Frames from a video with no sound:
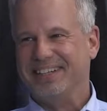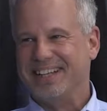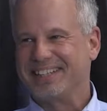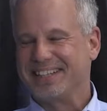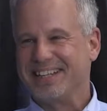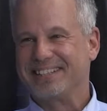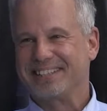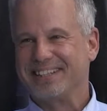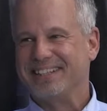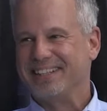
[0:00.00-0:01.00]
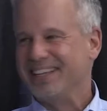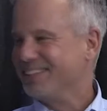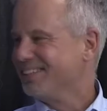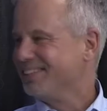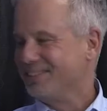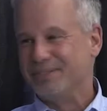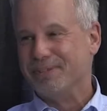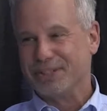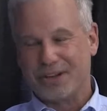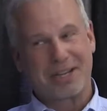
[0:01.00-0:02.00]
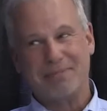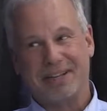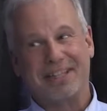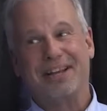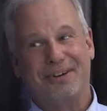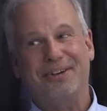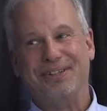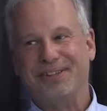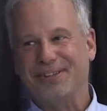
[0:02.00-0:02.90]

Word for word: Yep. Will be that's, that's be a nice day. You've been talking about that all